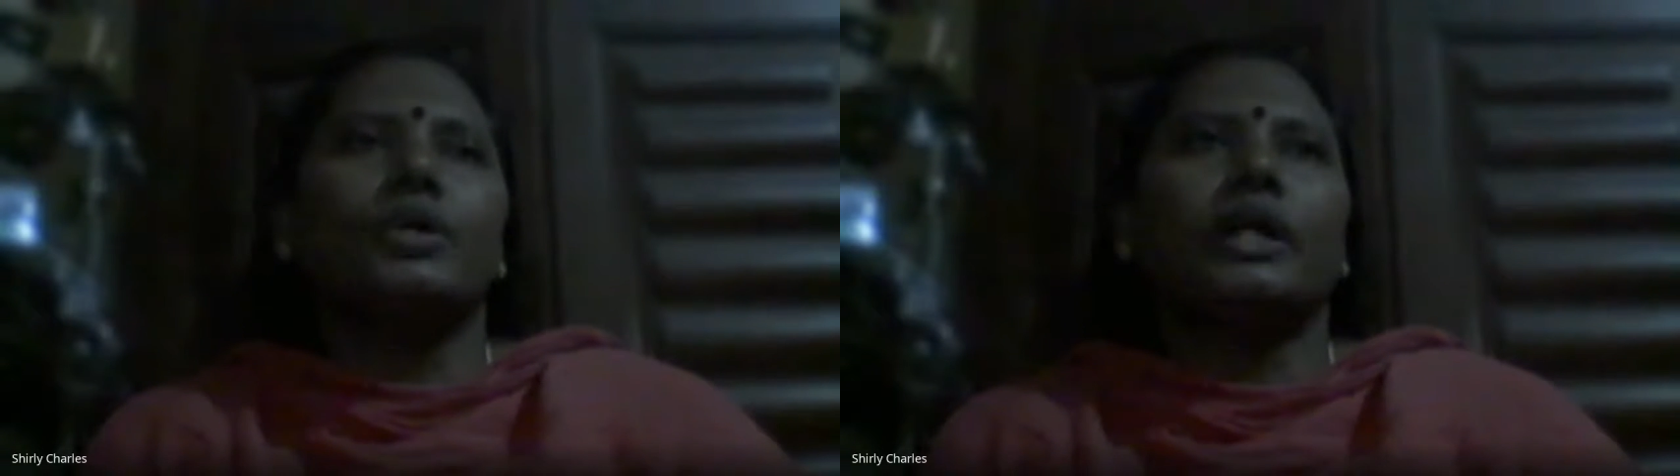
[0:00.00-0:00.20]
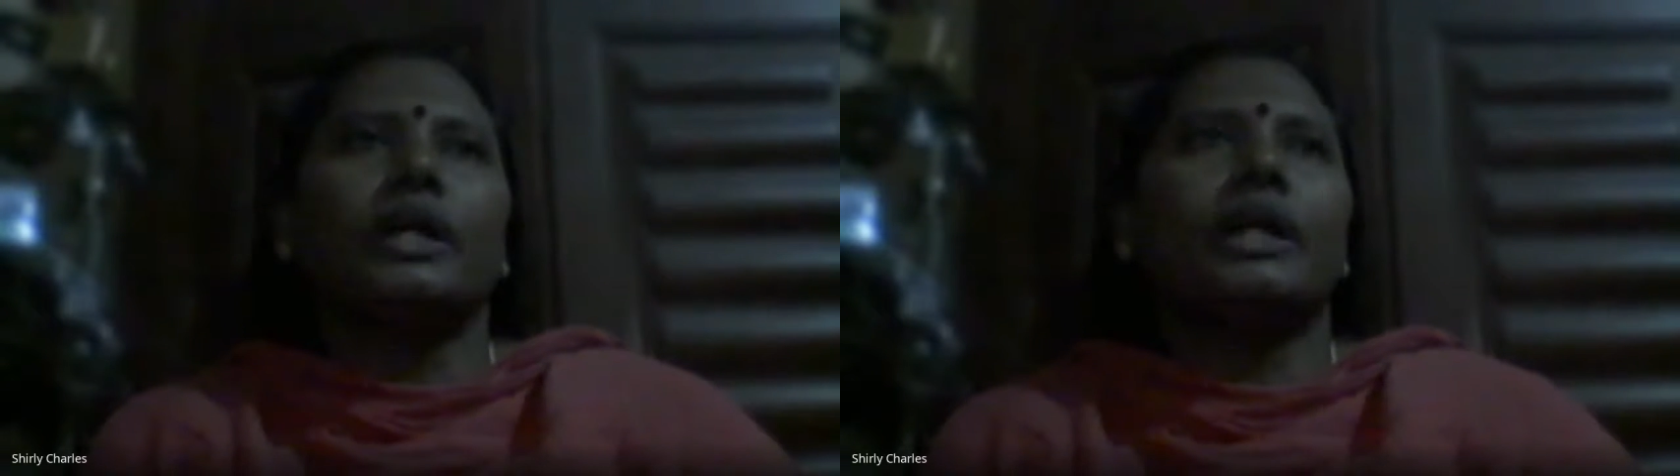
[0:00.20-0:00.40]

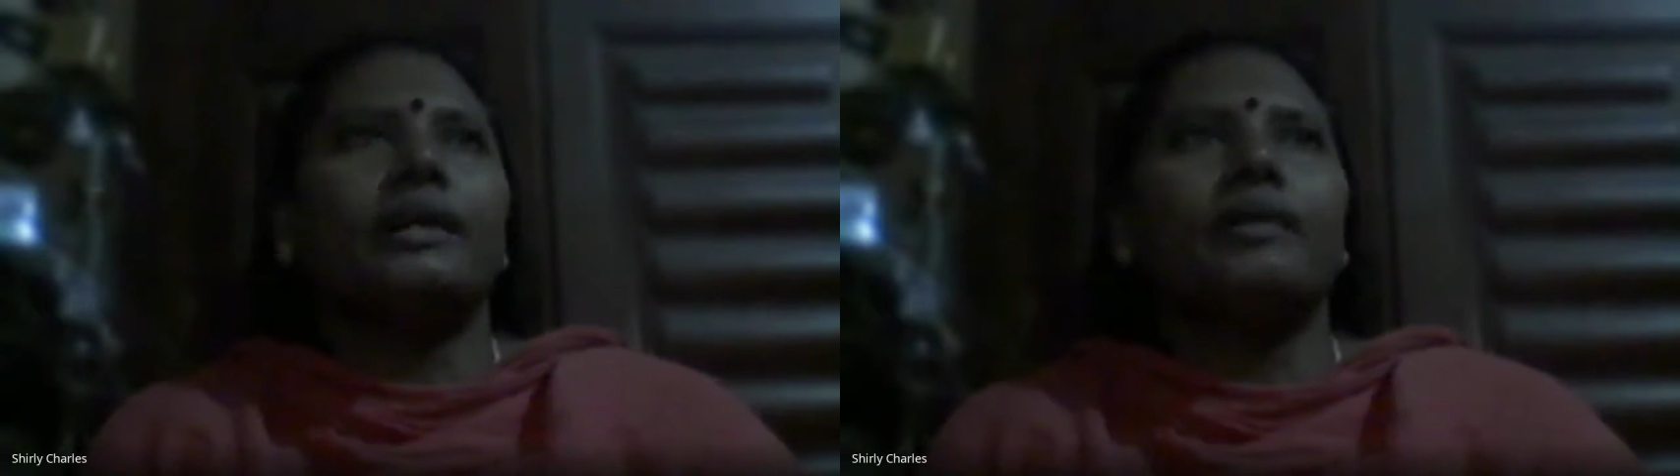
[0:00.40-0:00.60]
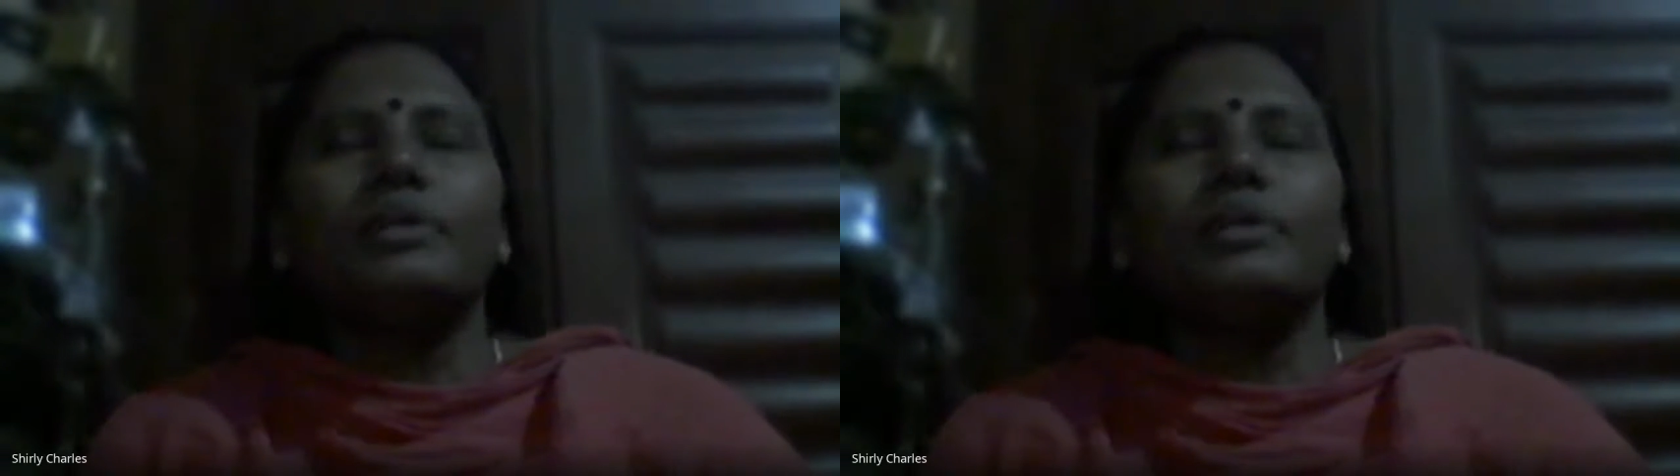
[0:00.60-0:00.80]
Can I
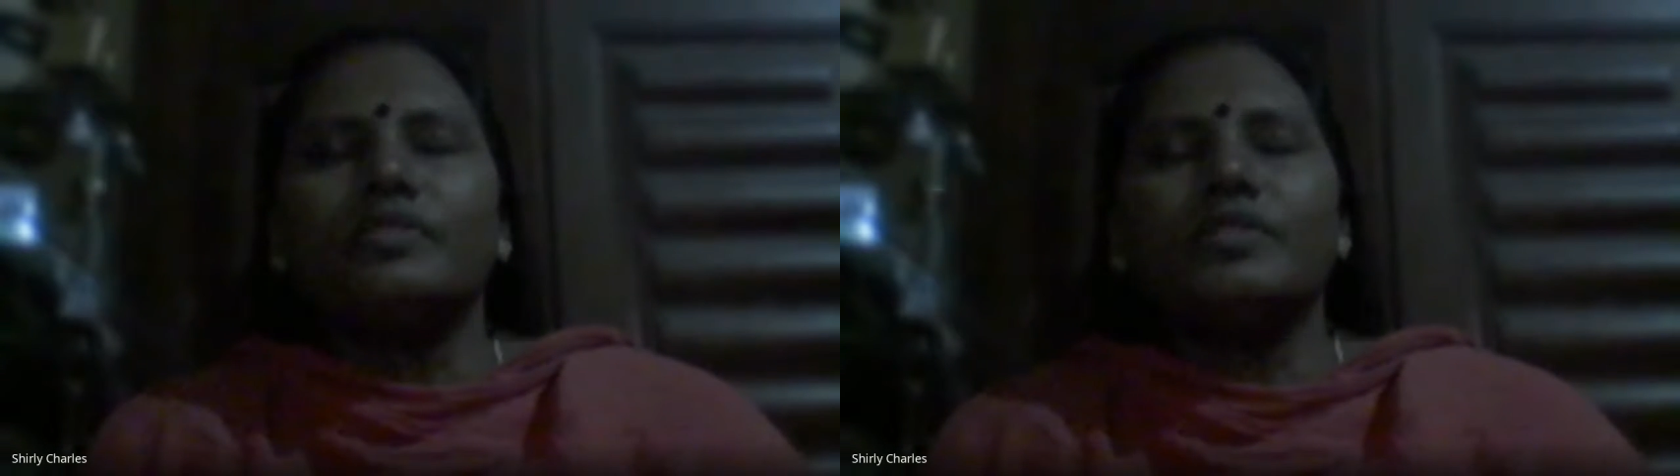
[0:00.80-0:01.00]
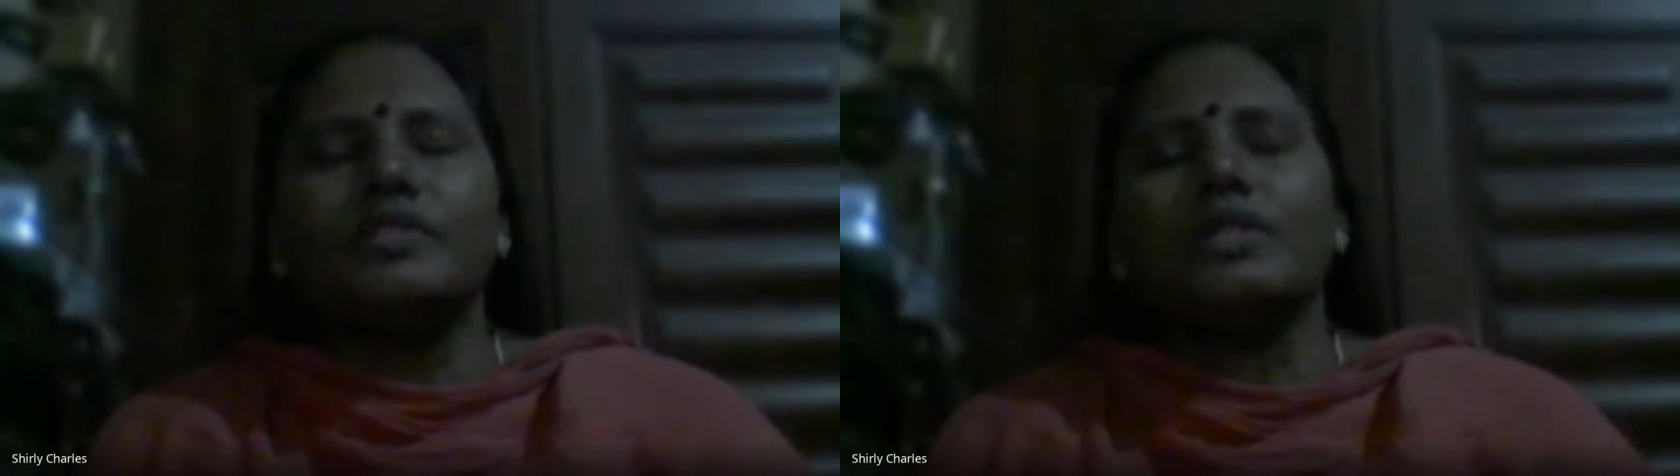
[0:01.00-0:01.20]
come and
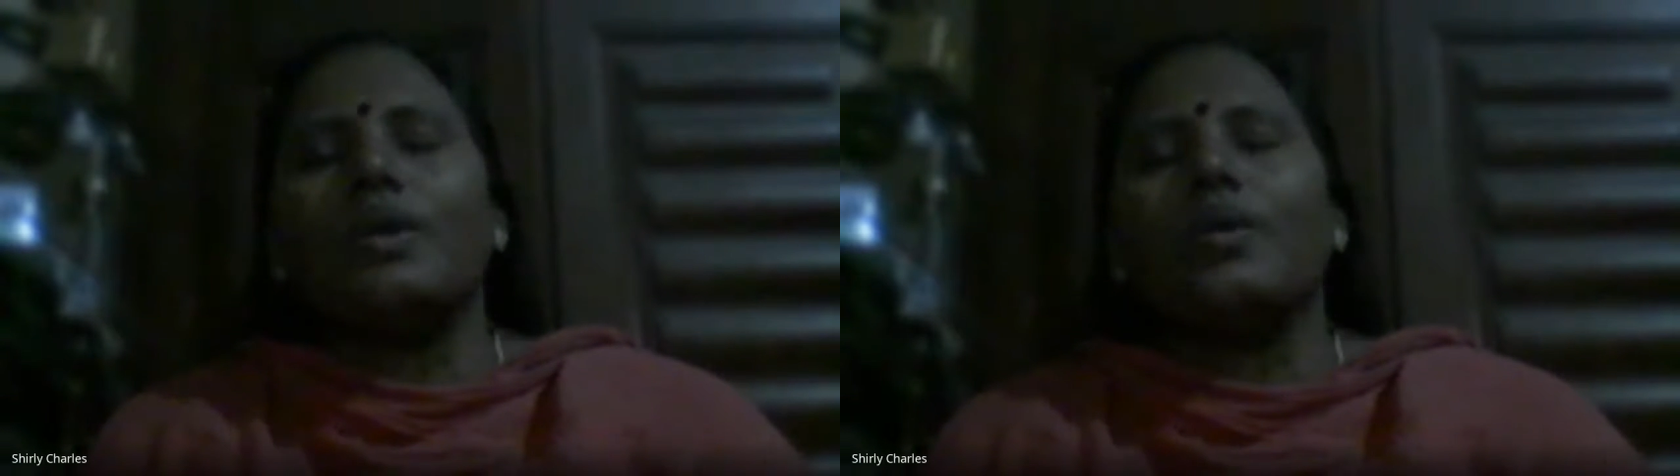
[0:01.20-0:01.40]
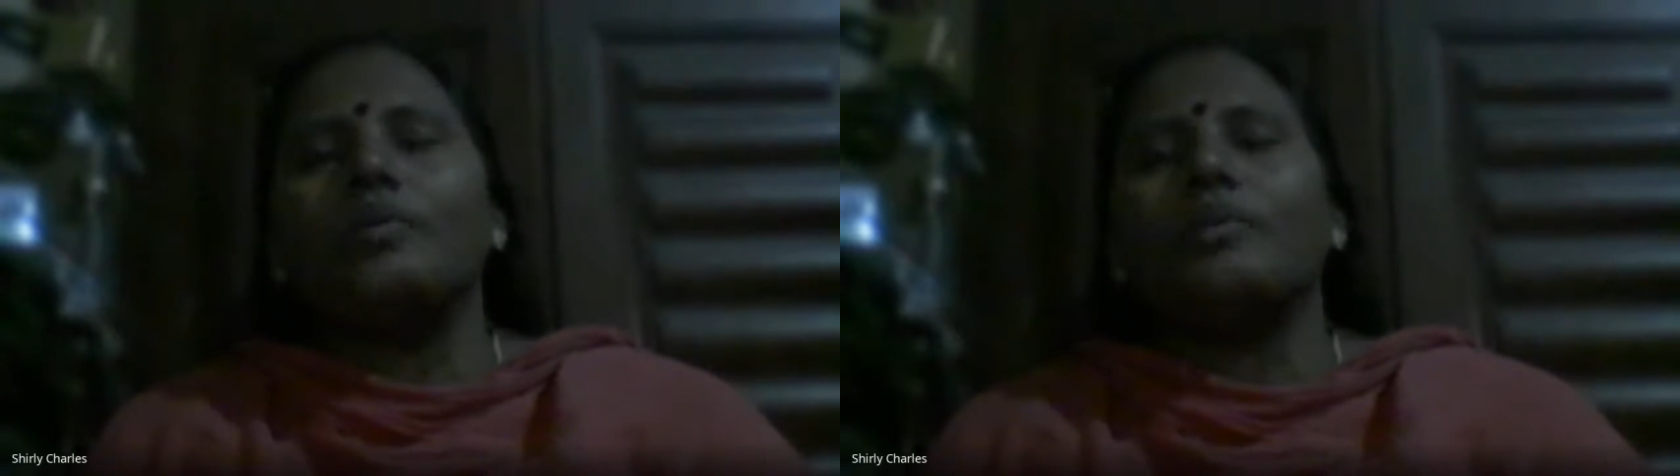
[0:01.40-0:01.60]
visit your
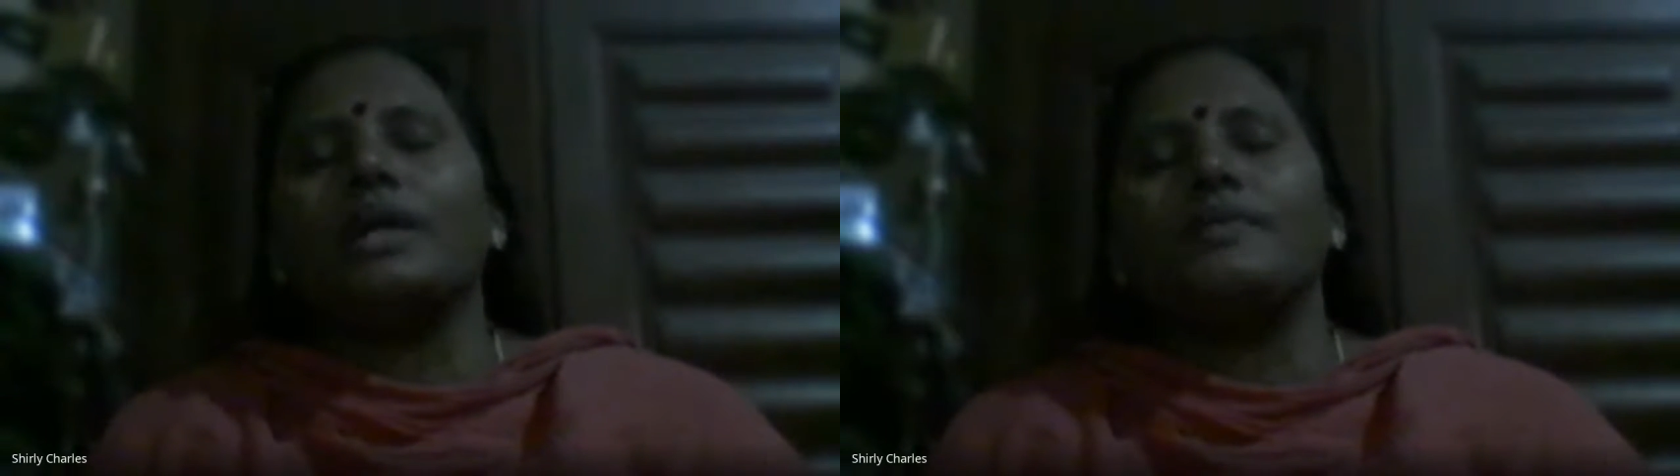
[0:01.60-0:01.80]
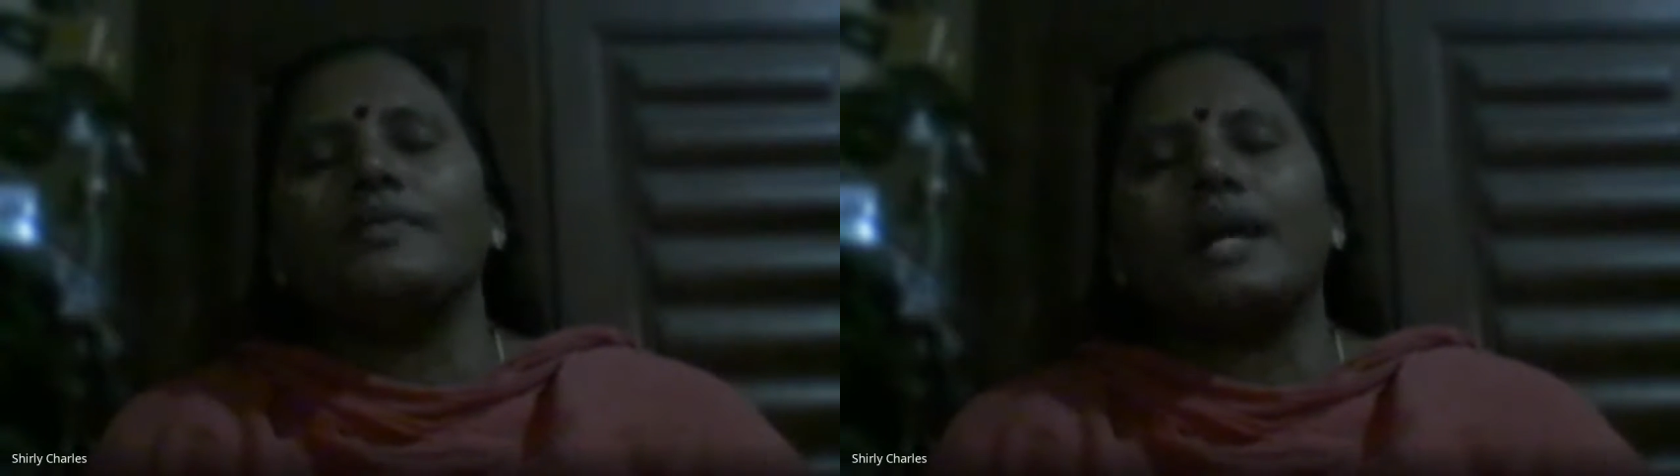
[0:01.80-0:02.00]
home?
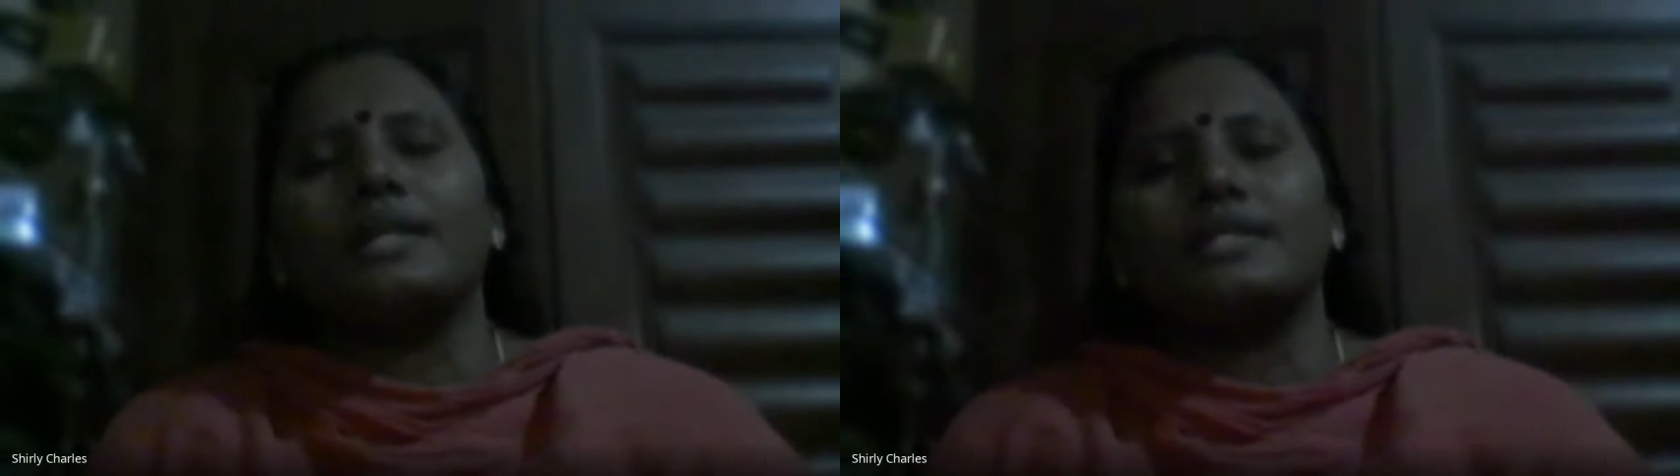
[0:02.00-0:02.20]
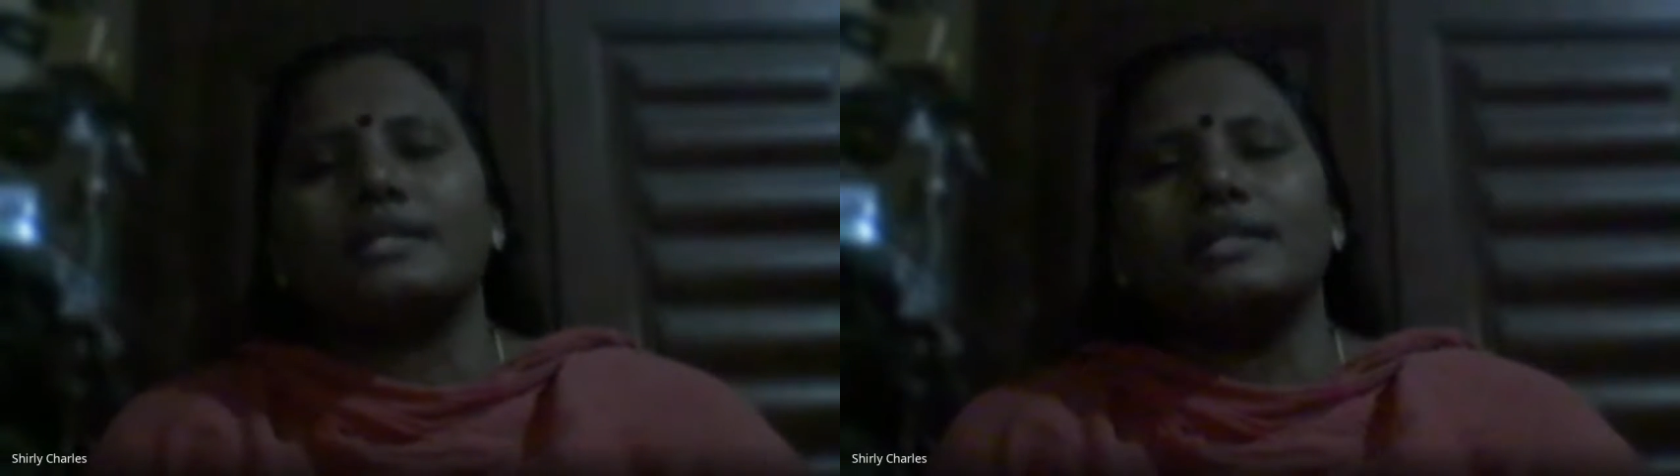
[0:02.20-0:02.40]
I'll ask.